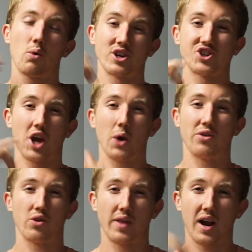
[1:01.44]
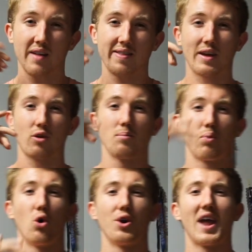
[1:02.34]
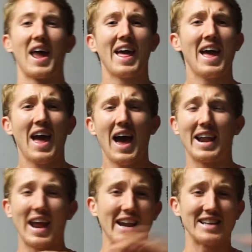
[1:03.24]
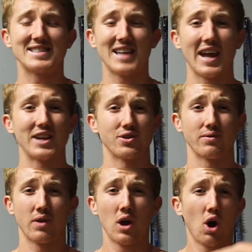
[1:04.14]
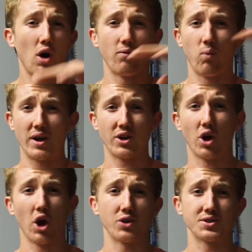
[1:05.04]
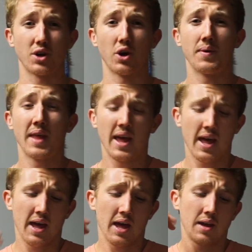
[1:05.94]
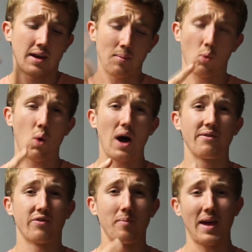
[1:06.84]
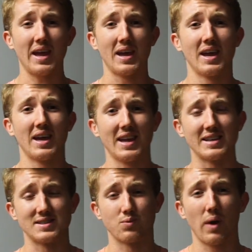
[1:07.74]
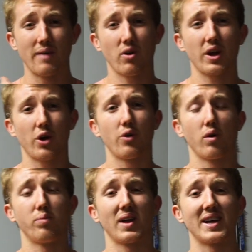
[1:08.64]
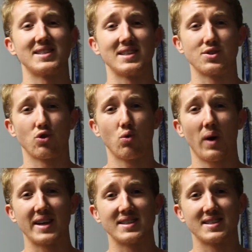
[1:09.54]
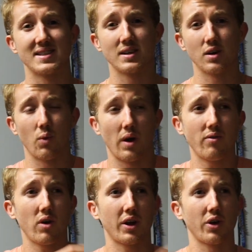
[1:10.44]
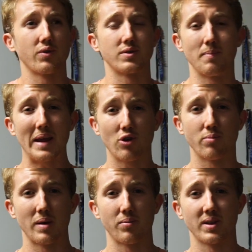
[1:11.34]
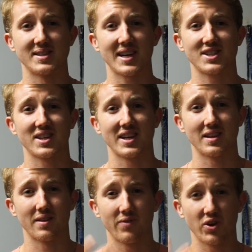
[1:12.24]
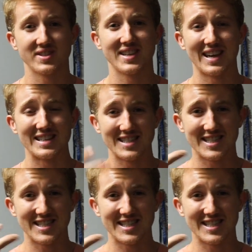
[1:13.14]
want to share with you that I think are important at, at any stage of, of where you go. So number one for me is whenever I go to a place, it's always, whenever I go to meet new people, it's actually, the first thing is